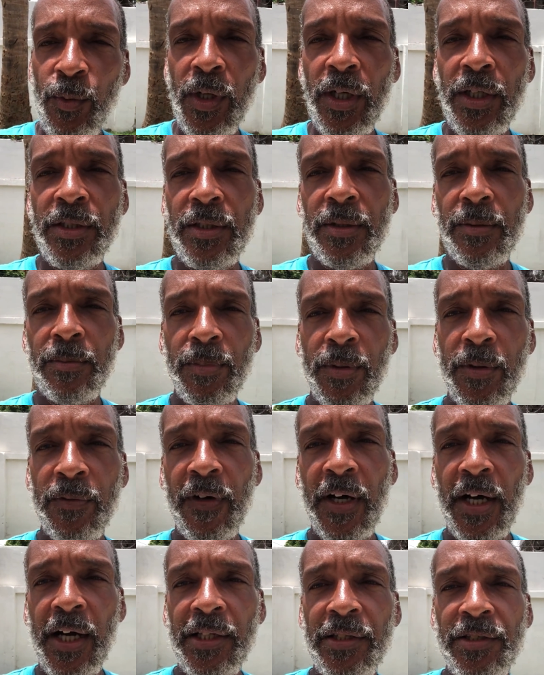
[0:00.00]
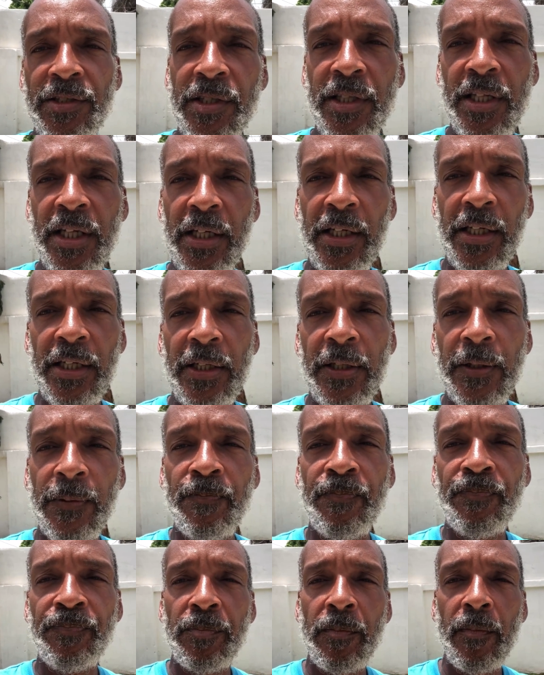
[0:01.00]
what provides the
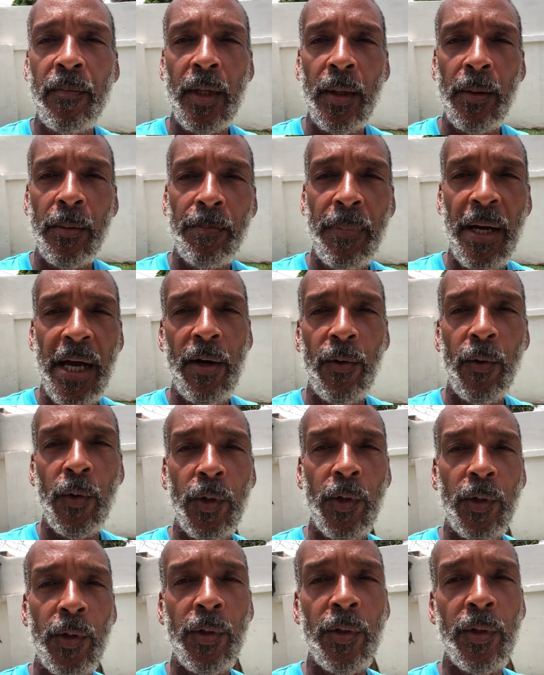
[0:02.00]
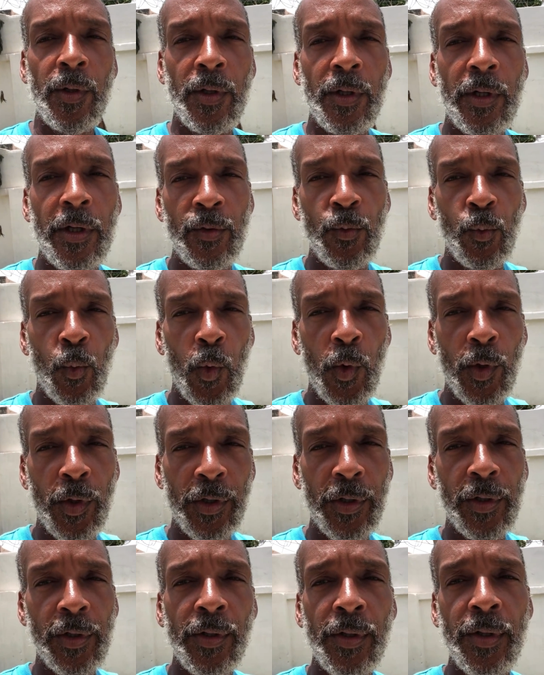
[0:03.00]
power and
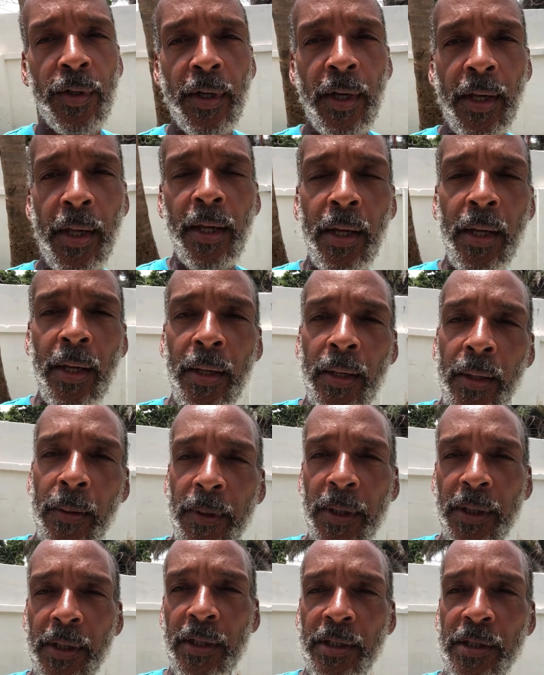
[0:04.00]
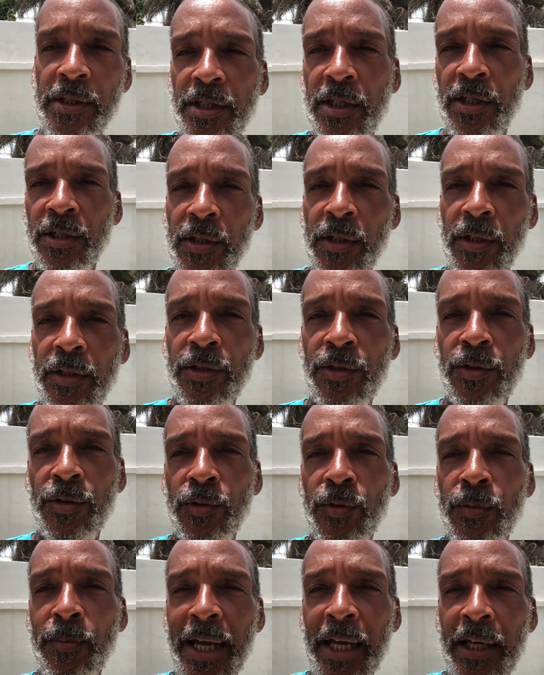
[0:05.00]
water, because there are
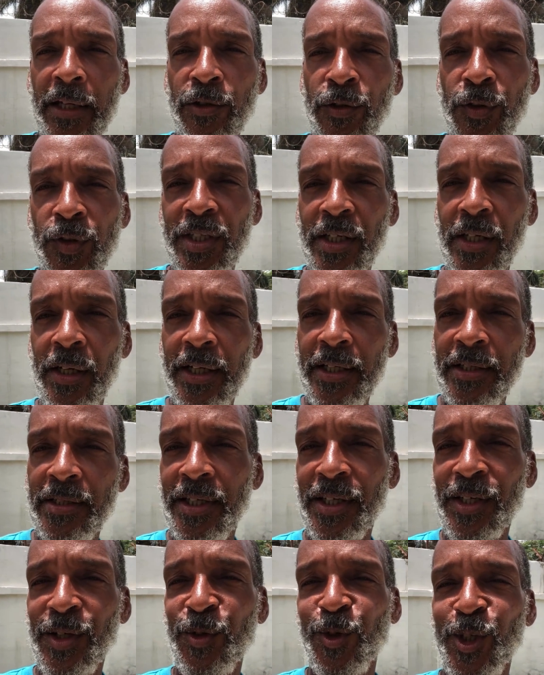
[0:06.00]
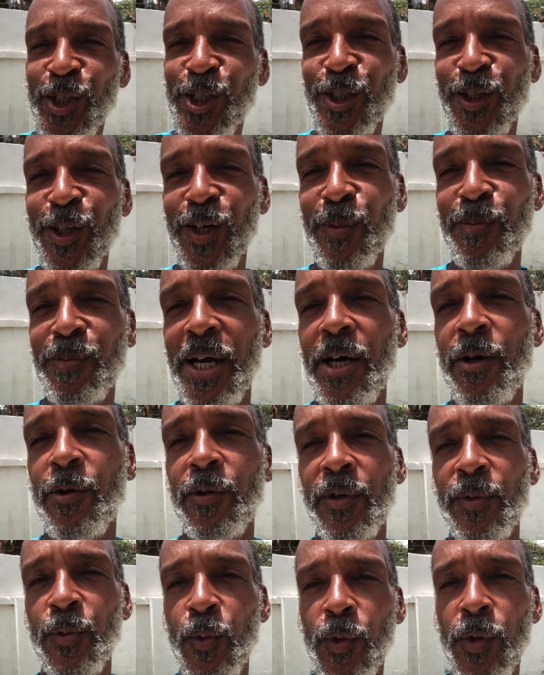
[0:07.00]
two main utilities here, which are
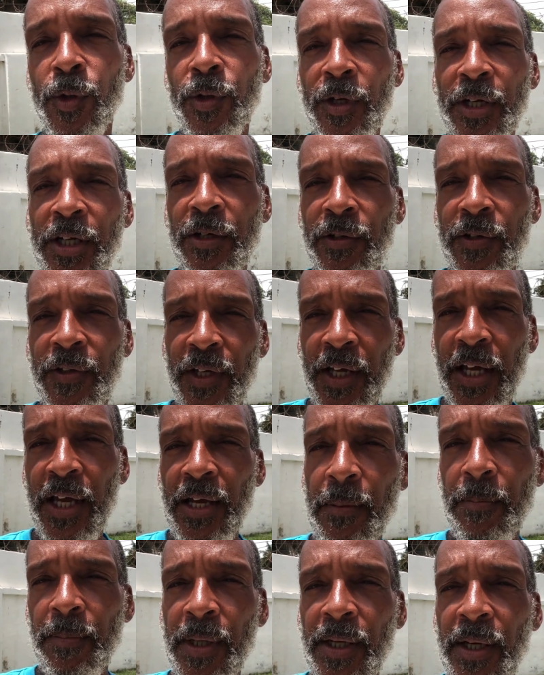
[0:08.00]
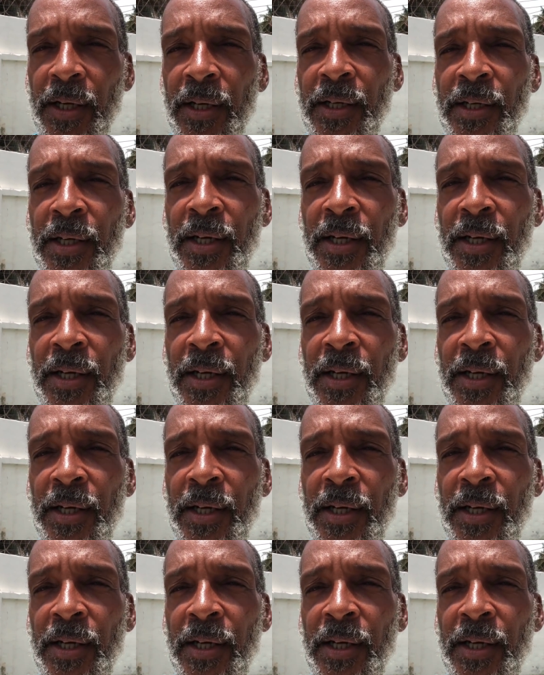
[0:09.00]
power and water here in the Gambia.